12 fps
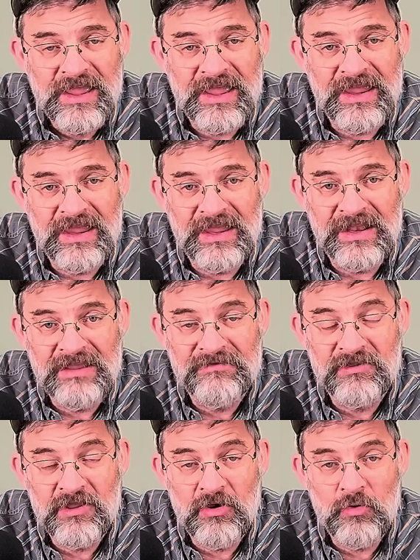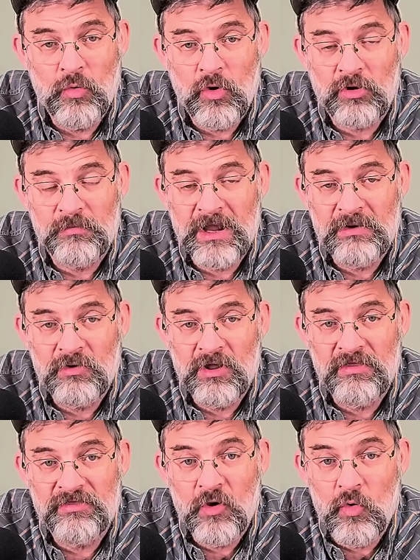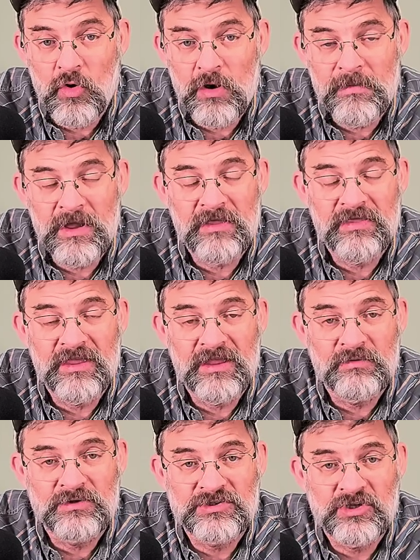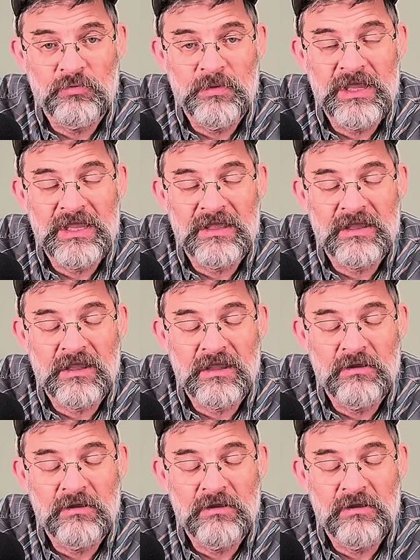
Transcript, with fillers: And even though water may run through them, it will still be,